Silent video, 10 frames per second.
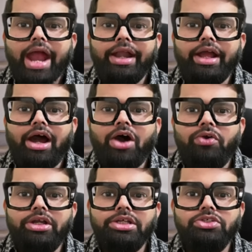And
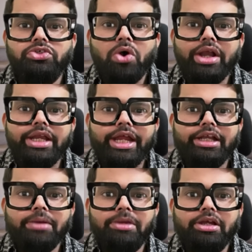how does raw
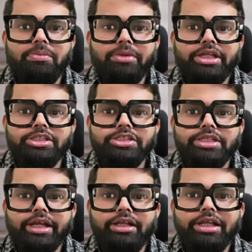data become
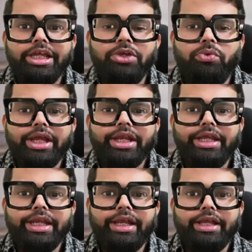instantly
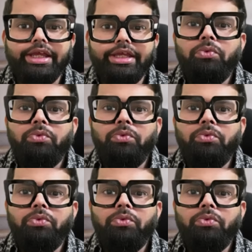query ready?